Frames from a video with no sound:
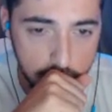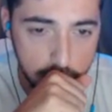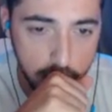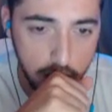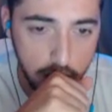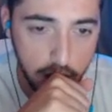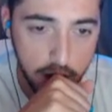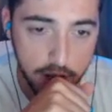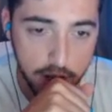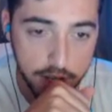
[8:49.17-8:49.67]

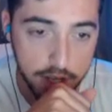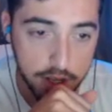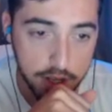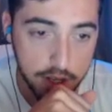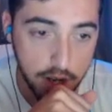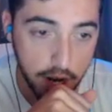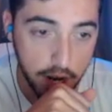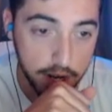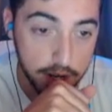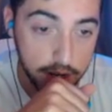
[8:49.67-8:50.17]
Uh,
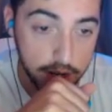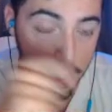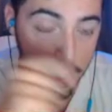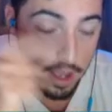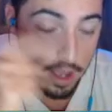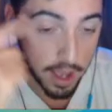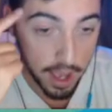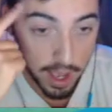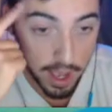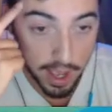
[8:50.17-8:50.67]
Titan,
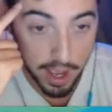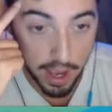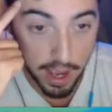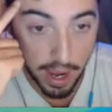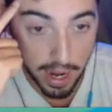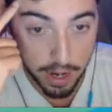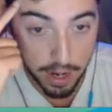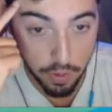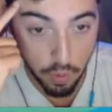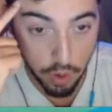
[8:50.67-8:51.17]

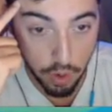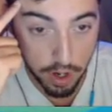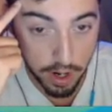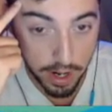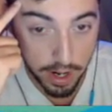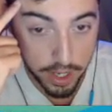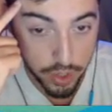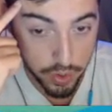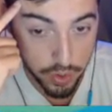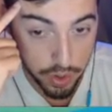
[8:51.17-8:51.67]
eight and one on
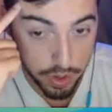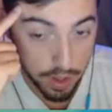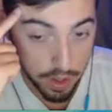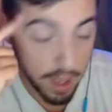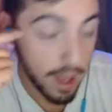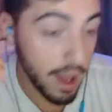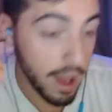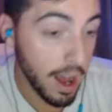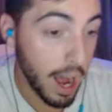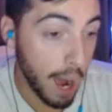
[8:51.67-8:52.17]
Ezreal.
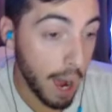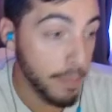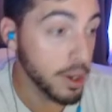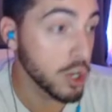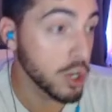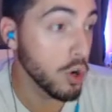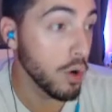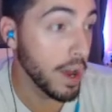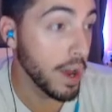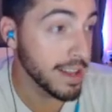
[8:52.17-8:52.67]
I'm going
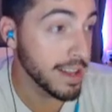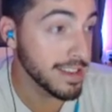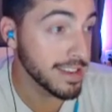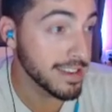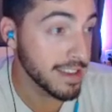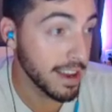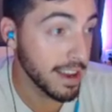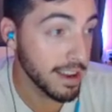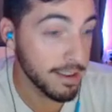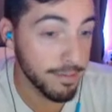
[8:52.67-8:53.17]
to go ahead and
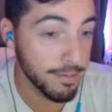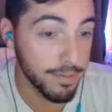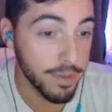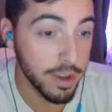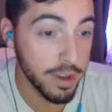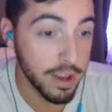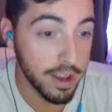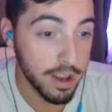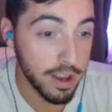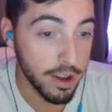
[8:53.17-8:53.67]
say it.
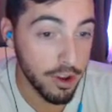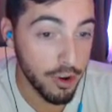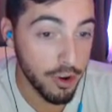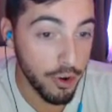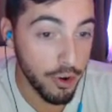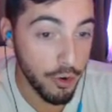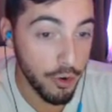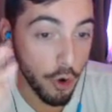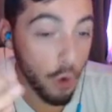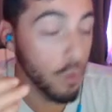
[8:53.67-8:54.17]

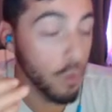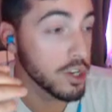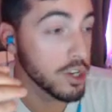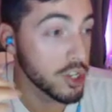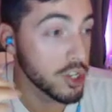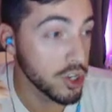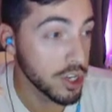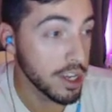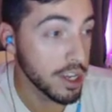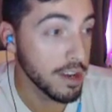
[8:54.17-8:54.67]
No one
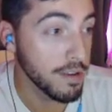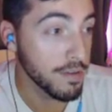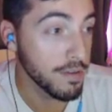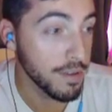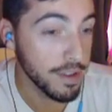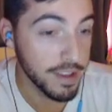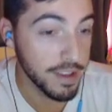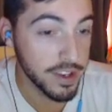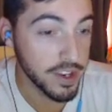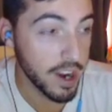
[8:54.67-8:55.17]
should give
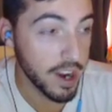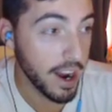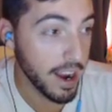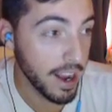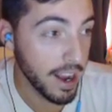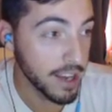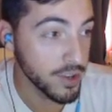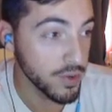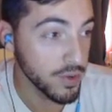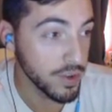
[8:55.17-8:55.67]
this guy
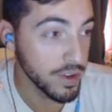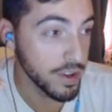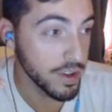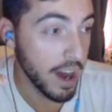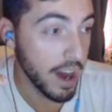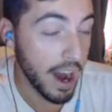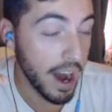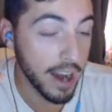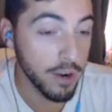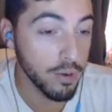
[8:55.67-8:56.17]
Ezreal.
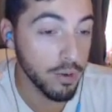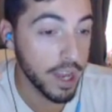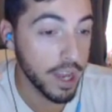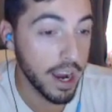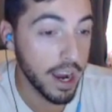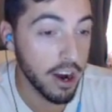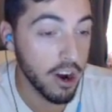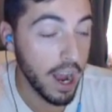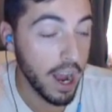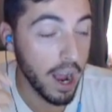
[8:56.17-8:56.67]
I don't
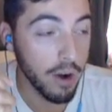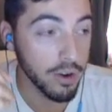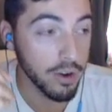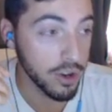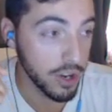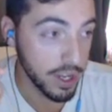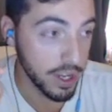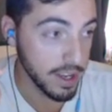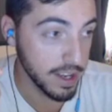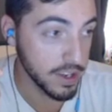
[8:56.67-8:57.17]
care how
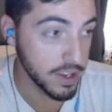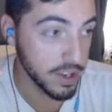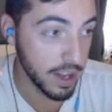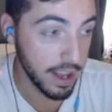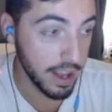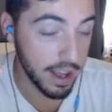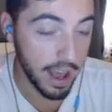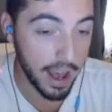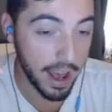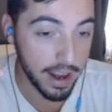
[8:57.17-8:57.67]
good he is
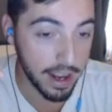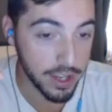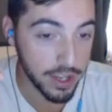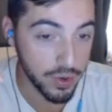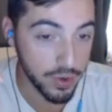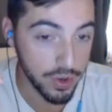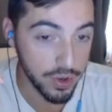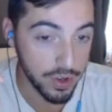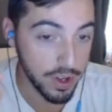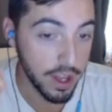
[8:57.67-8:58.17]
at
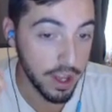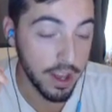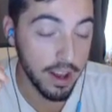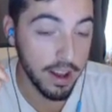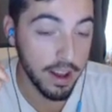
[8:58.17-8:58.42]
Ezreal.